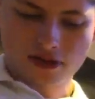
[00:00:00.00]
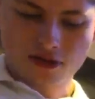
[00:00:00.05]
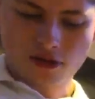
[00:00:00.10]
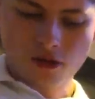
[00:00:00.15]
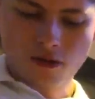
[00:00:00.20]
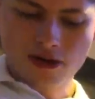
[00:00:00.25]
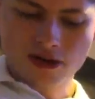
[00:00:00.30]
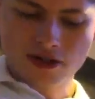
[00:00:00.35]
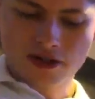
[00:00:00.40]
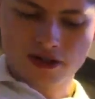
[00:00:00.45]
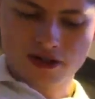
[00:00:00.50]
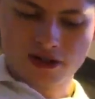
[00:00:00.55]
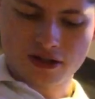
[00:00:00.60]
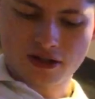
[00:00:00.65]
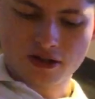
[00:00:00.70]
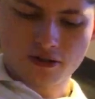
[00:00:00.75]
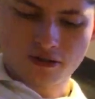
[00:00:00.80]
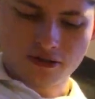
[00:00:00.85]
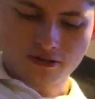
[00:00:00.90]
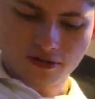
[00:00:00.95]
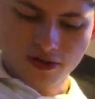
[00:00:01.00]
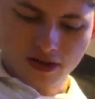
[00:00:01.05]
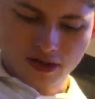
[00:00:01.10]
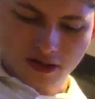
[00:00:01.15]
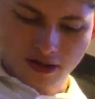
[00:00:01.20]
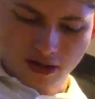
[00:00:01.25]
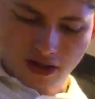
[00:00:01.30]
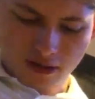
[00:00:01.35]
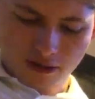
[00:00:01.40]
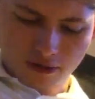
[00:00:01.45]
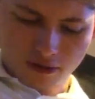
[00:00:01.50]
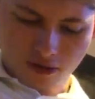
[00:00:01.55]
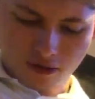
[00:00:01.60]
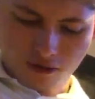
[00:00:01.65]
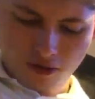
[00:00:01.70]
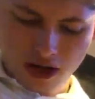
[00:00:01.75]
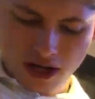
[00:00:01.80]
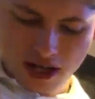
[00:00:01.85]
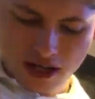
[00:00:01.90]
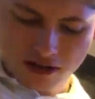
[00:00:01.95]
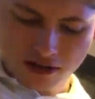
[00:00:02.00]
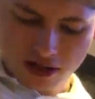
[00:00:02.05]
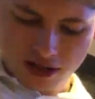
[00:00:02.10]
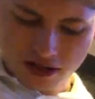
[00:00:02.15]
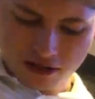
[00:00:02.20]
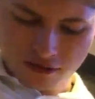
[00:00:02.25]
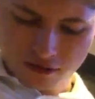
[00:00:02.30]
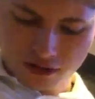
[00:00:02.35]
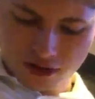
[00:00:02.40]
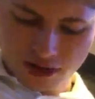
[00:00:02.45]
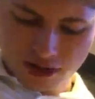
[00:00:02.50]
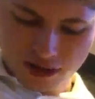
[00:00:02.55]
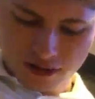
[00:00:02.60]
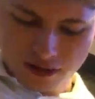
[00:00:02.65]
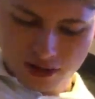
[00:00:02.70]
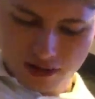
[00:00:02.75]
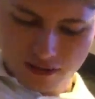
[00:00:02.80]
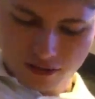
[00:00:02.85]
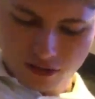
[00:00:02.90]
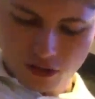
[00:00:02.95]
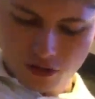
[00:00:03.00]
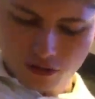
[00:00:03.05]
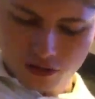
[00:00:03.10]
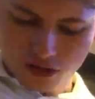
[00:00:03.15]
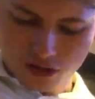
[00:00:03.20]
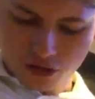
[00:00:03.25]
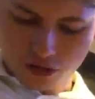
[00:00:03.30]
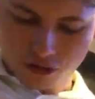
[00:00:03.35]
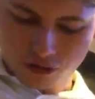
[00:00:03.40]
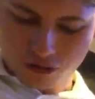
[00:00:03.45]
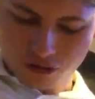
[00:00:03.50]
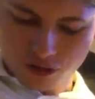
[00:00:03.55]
Always nice to know. Always think it's really interesting to find out all sort of